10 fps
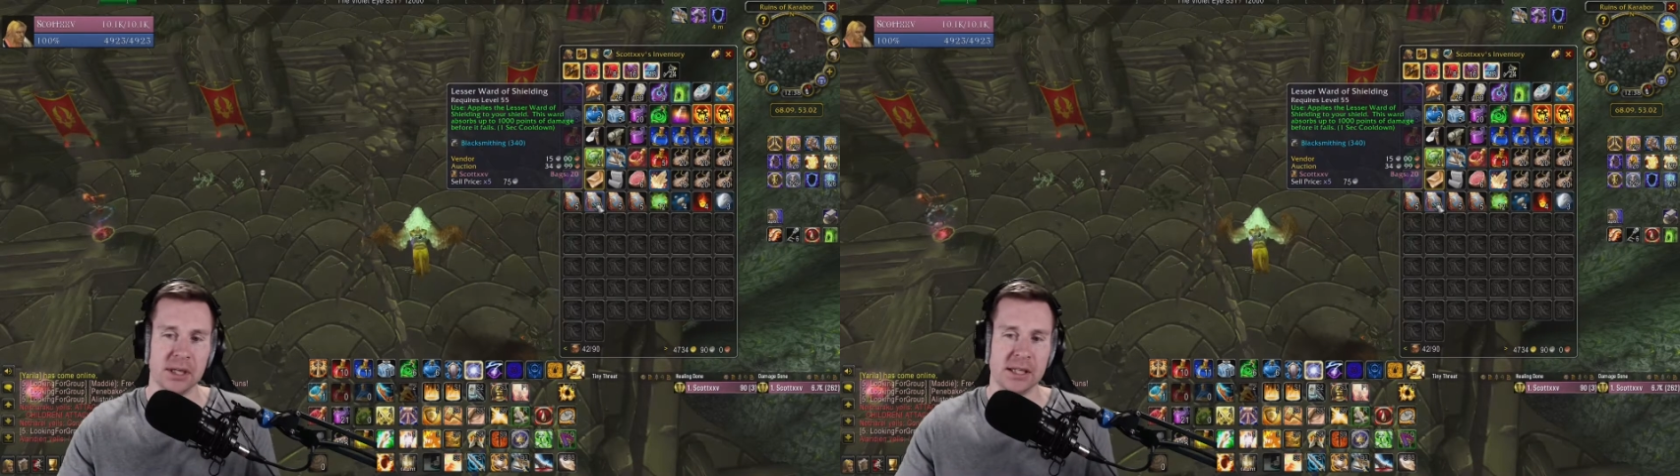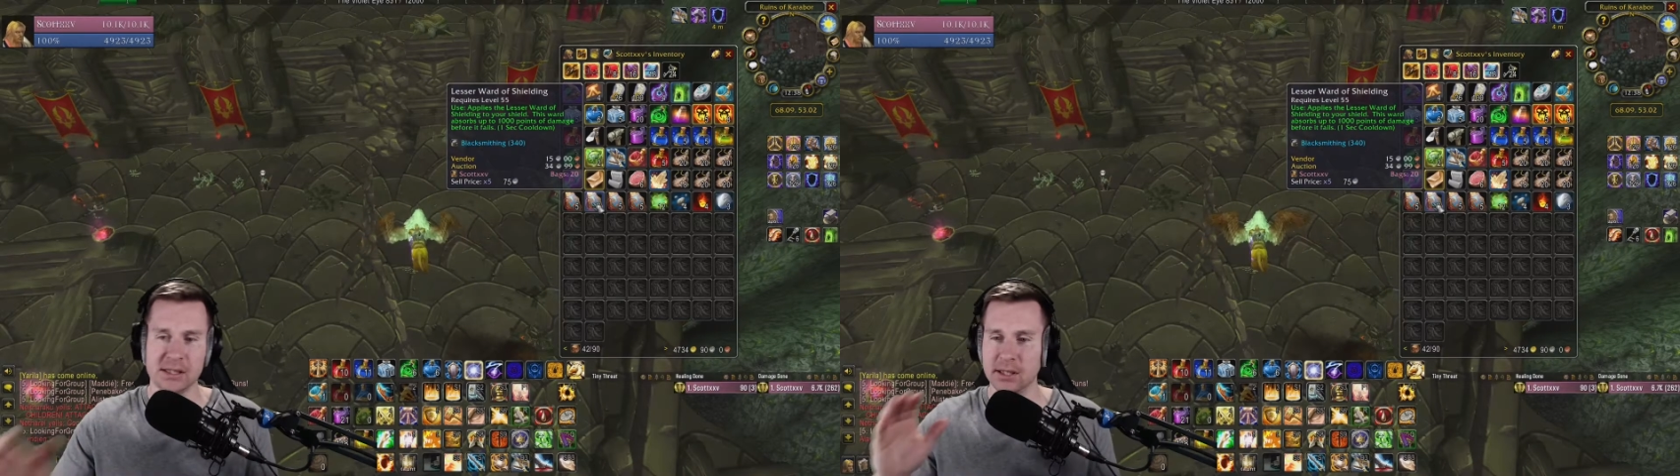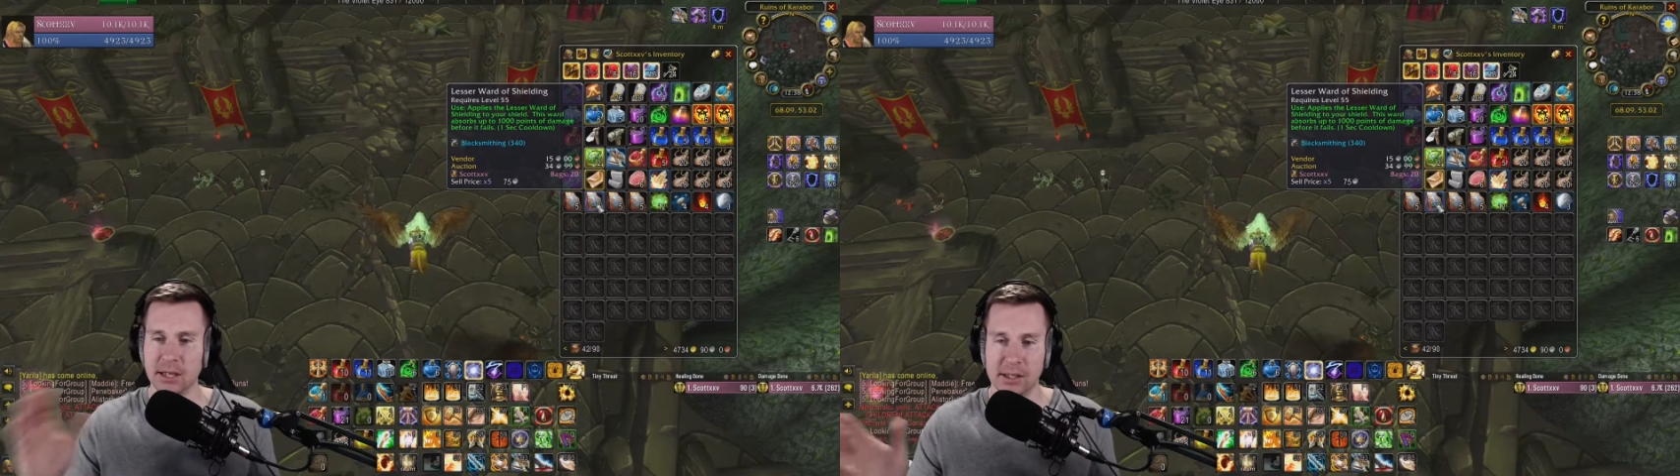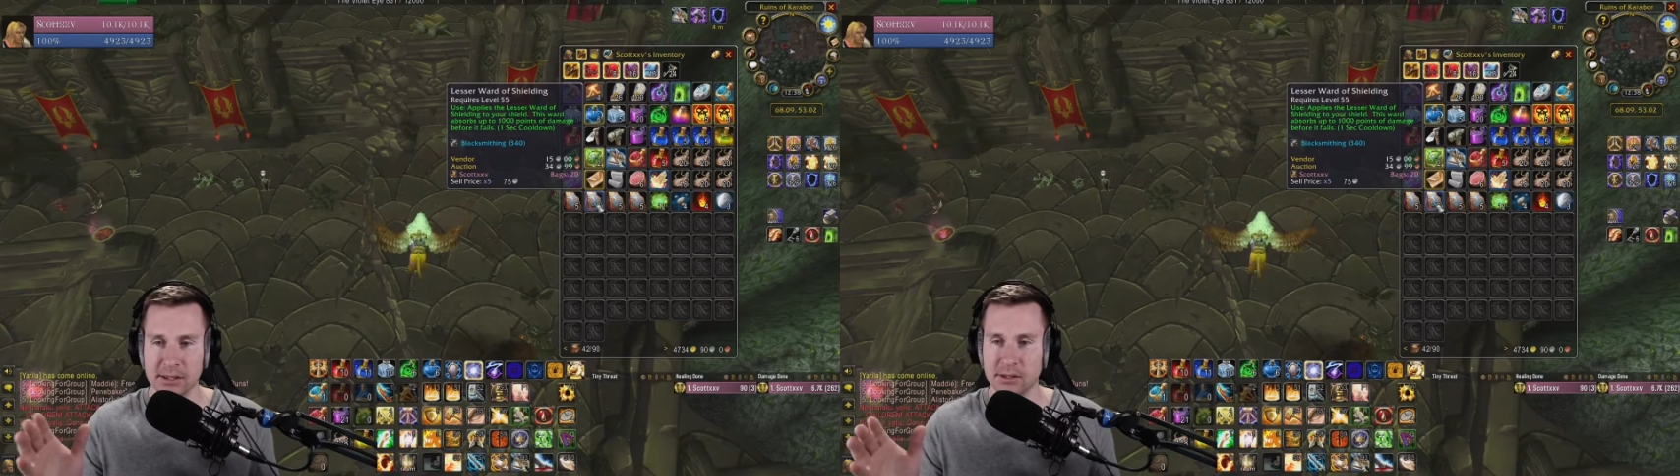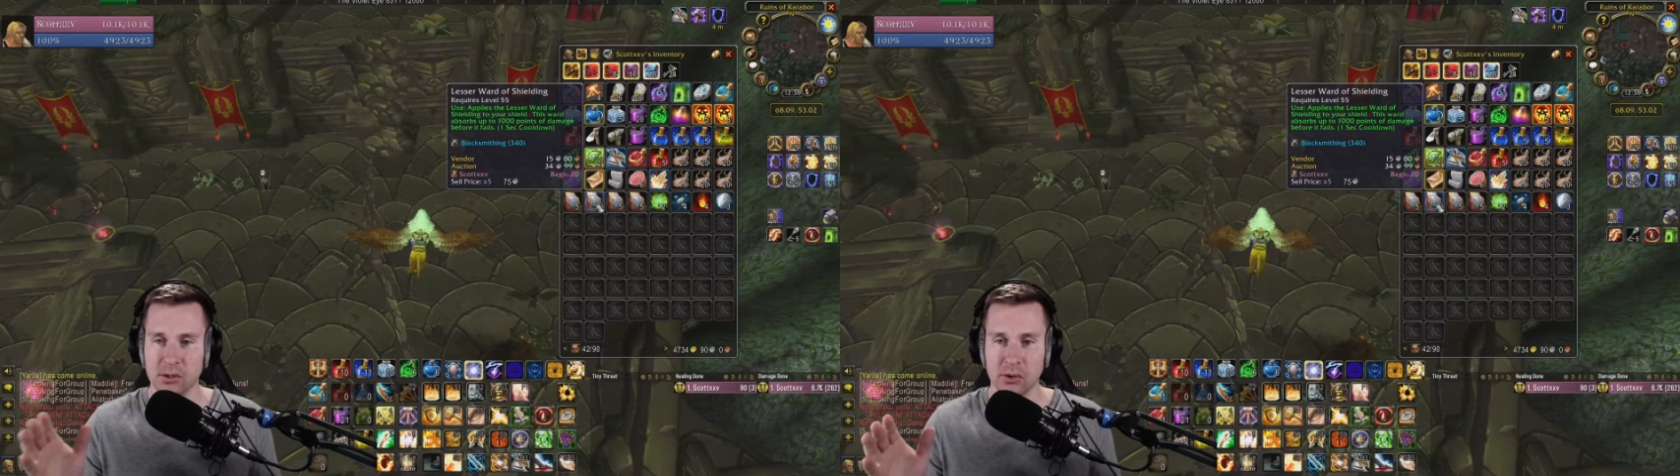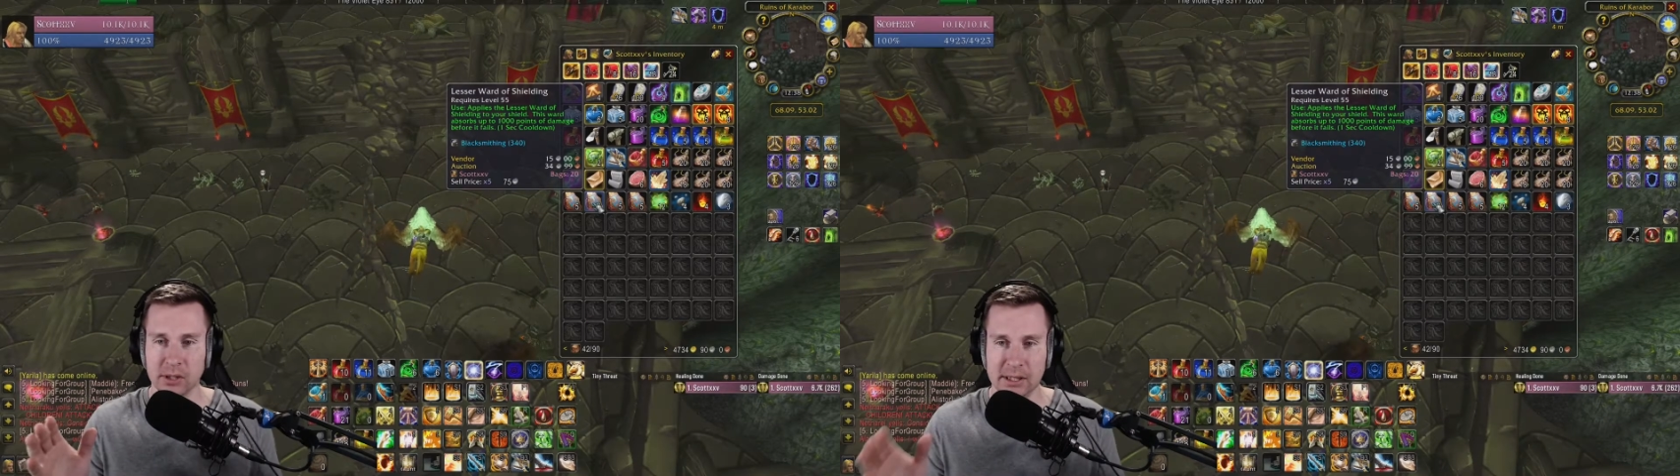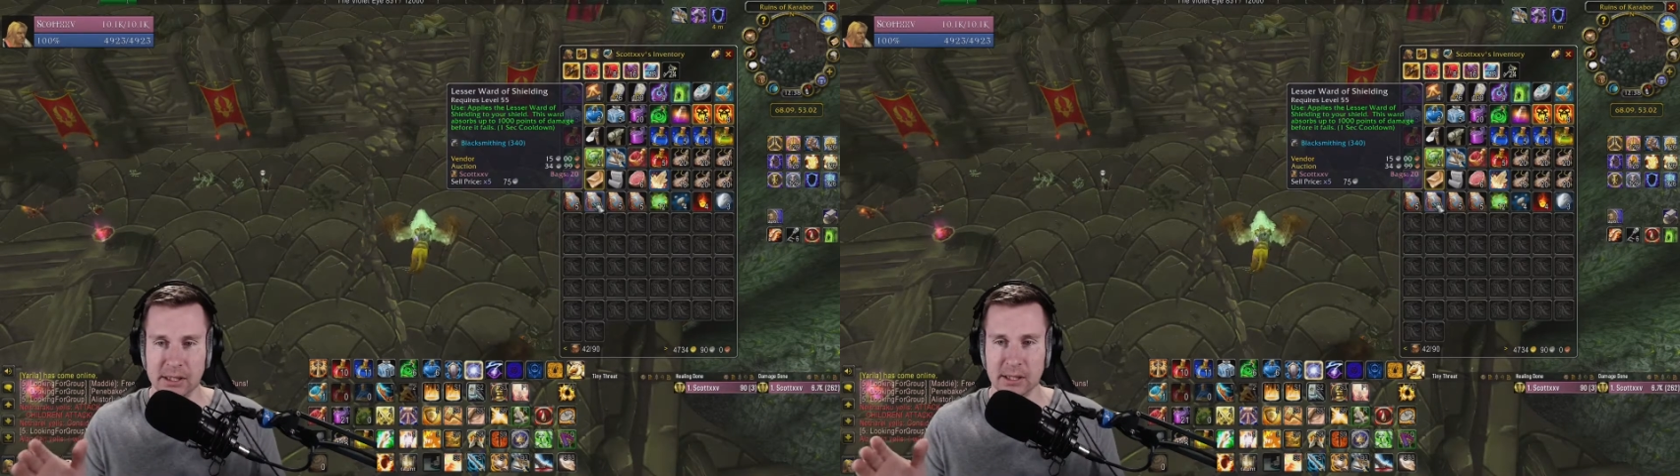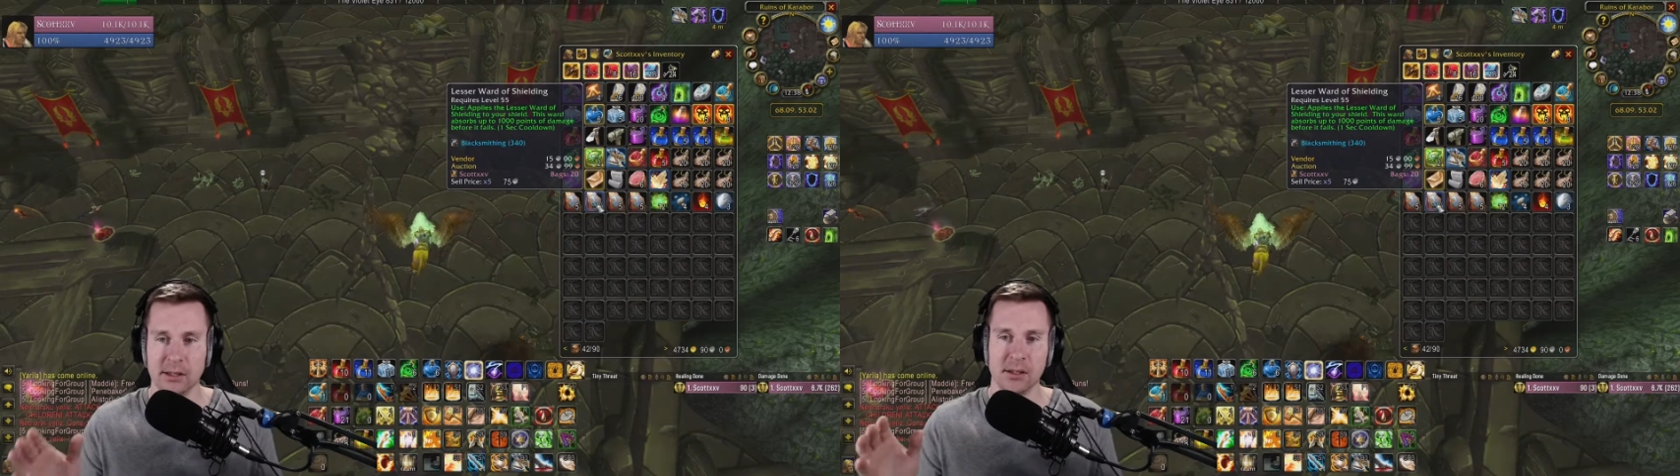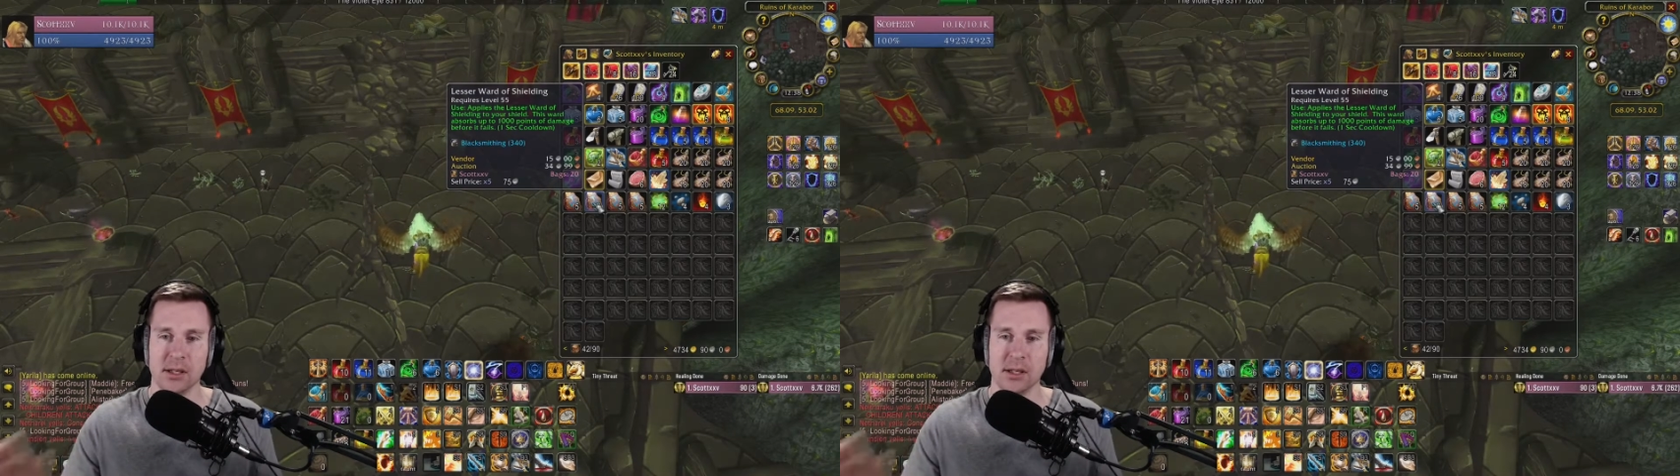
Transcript: it's not necessarily needed.